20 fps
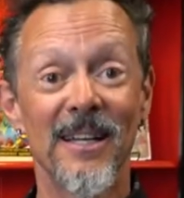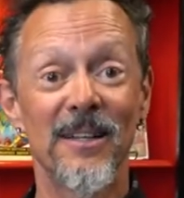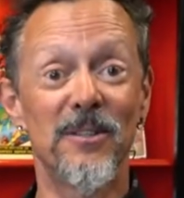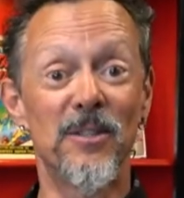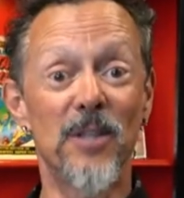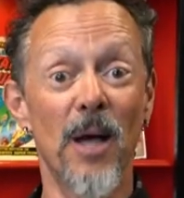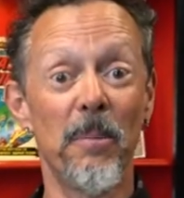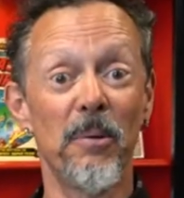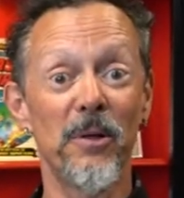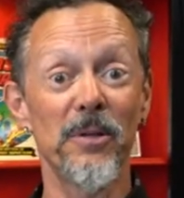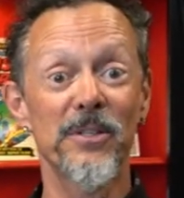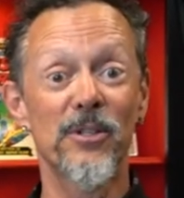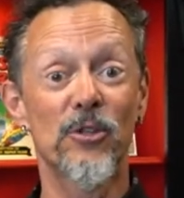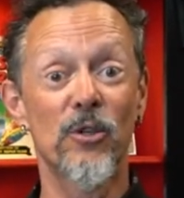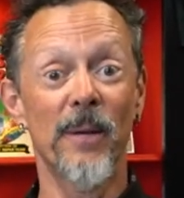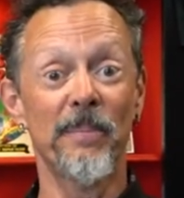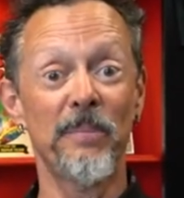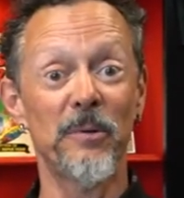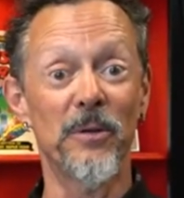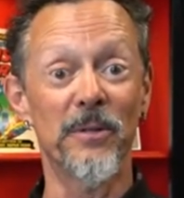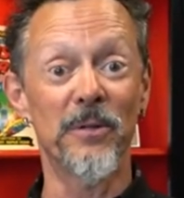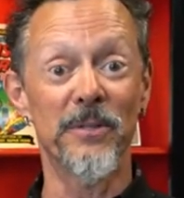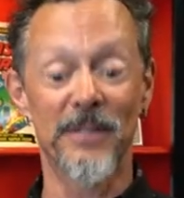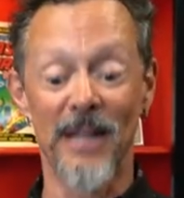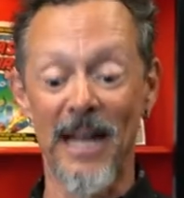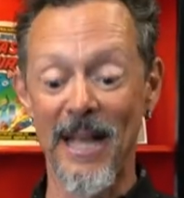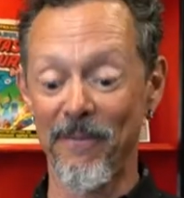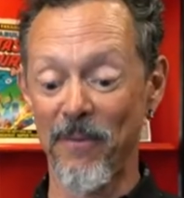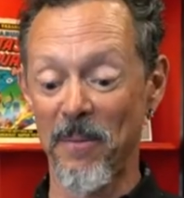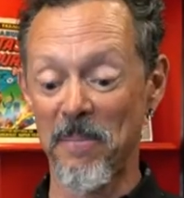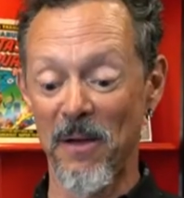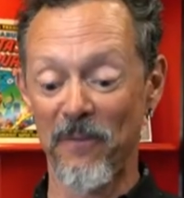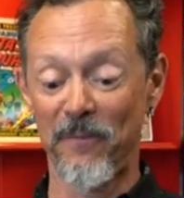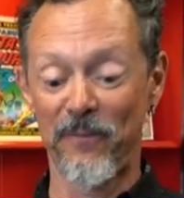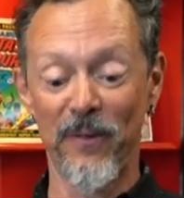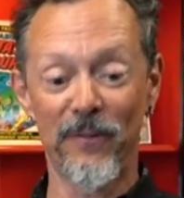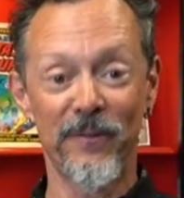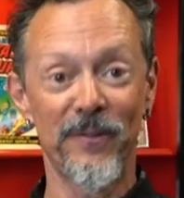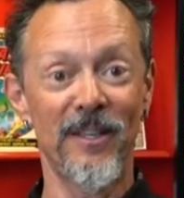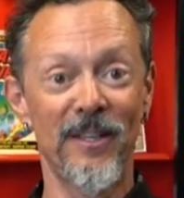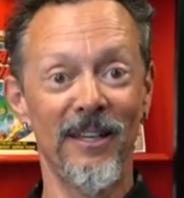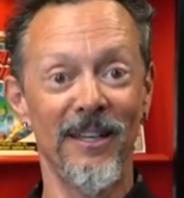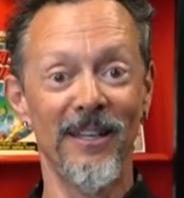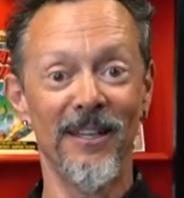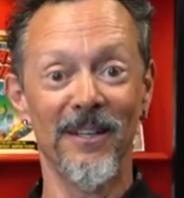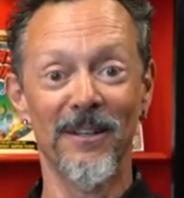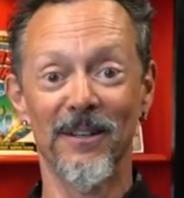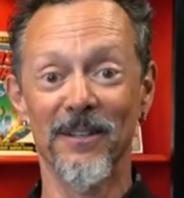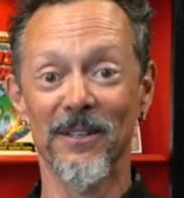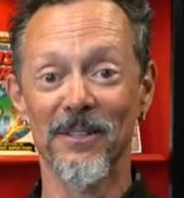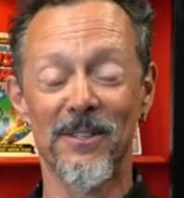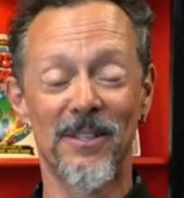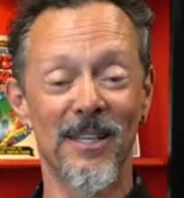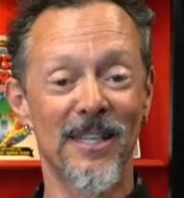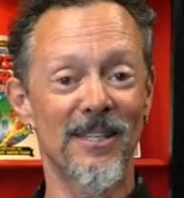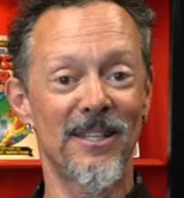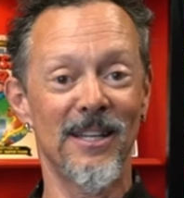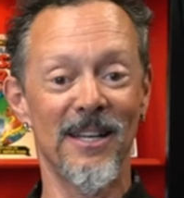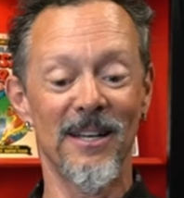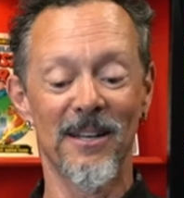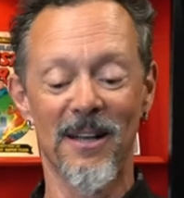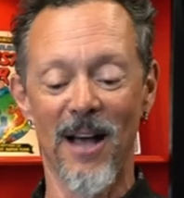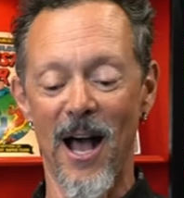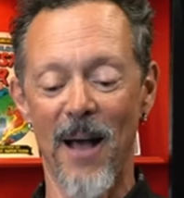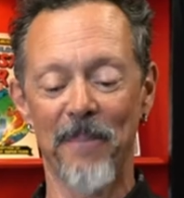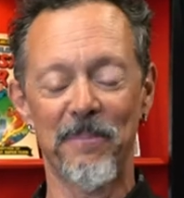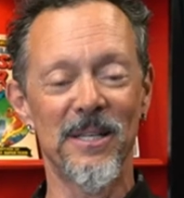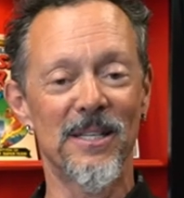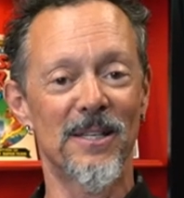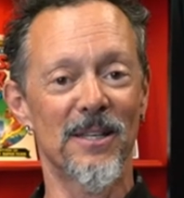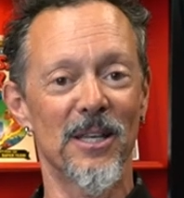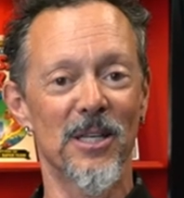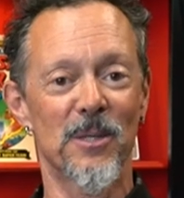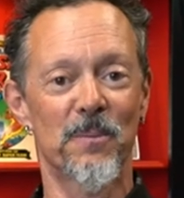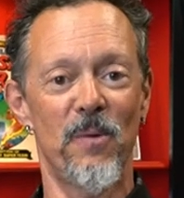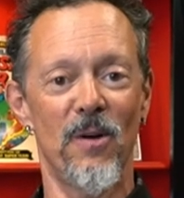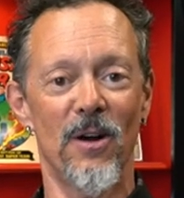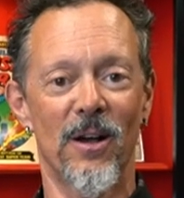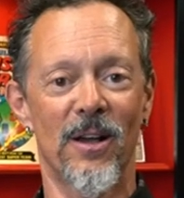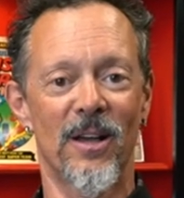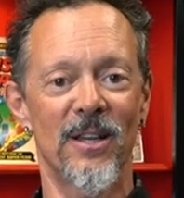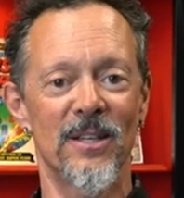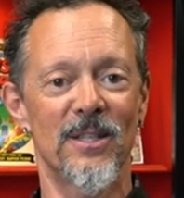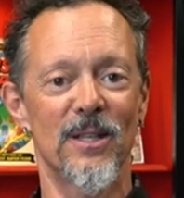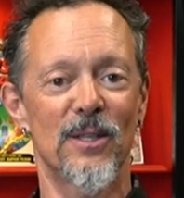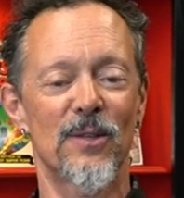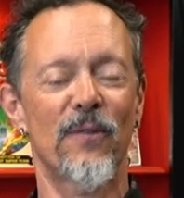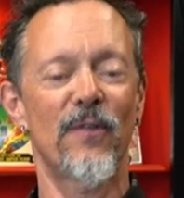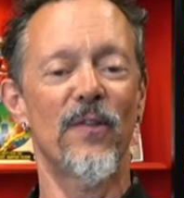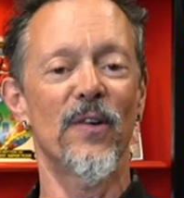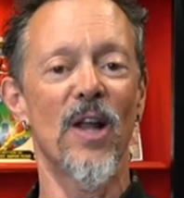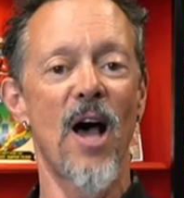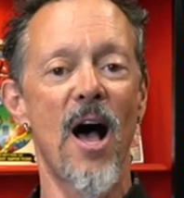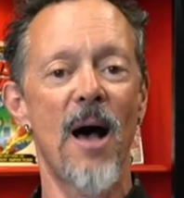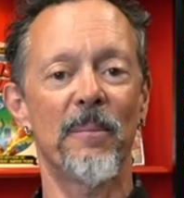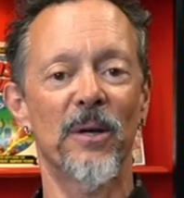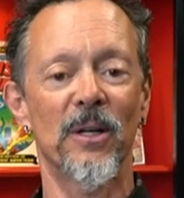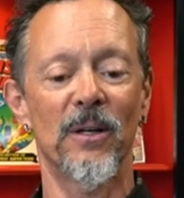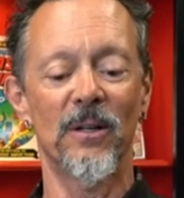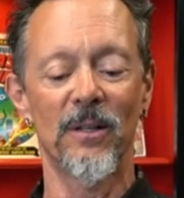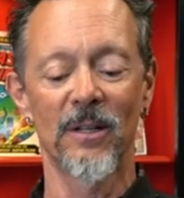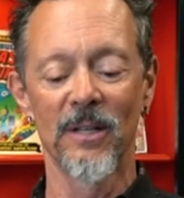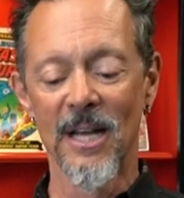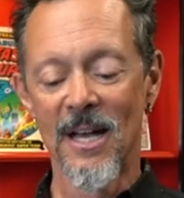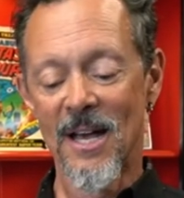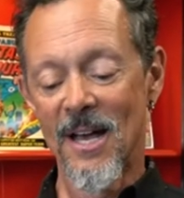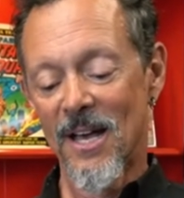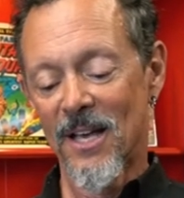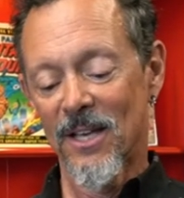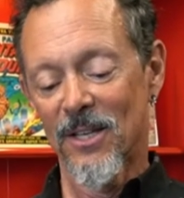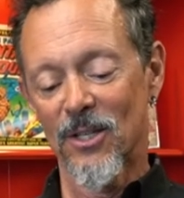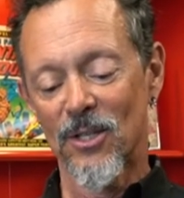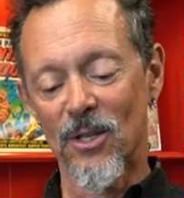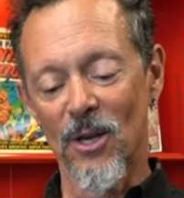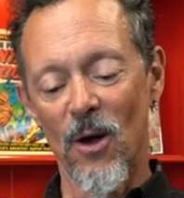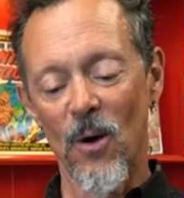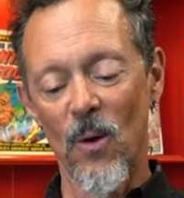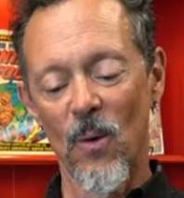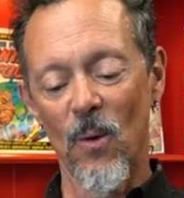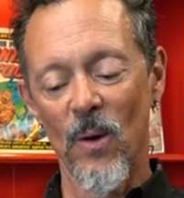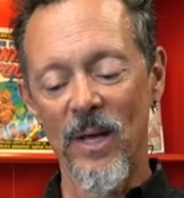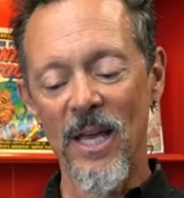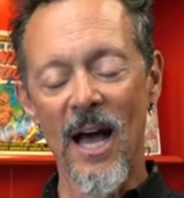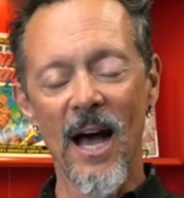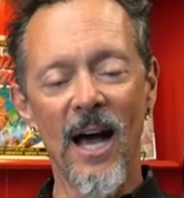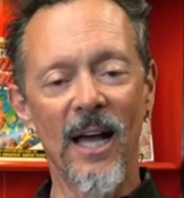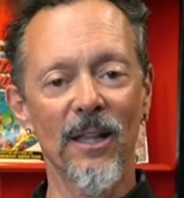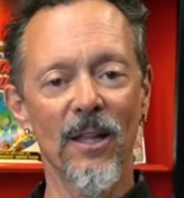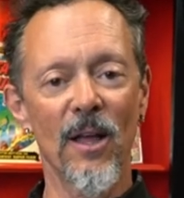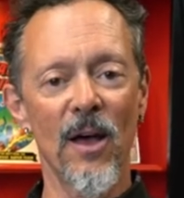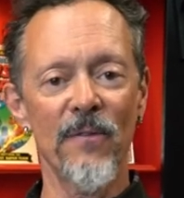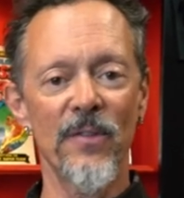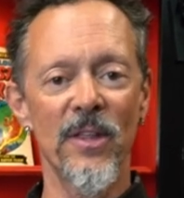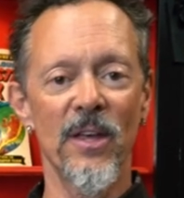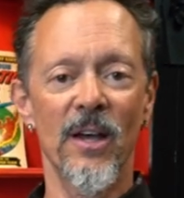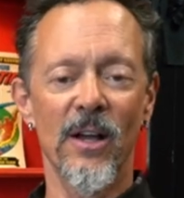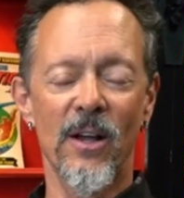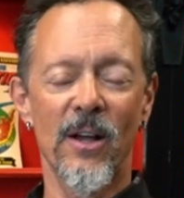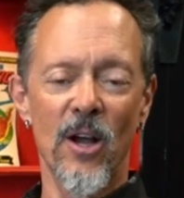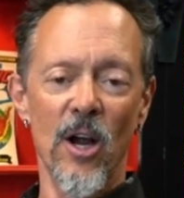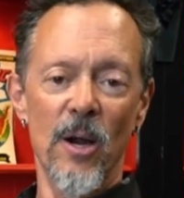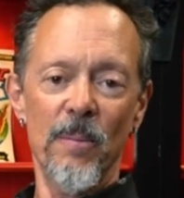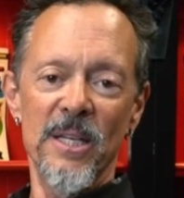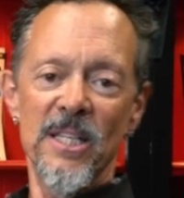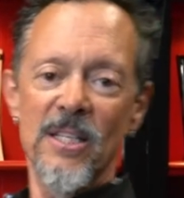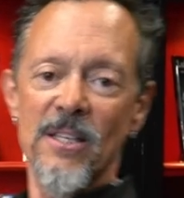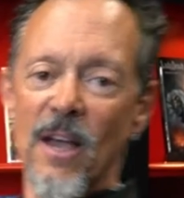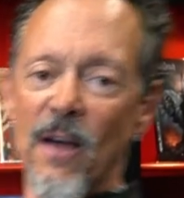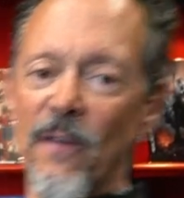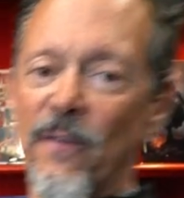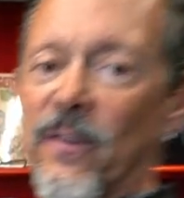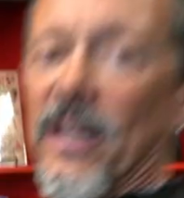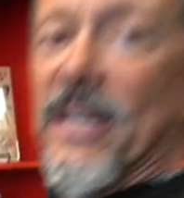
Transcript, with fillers: doubles, triples. And I have about 15 or 16 copies of this book because it's phenomenal. So yeah, I love the Kirby stuff.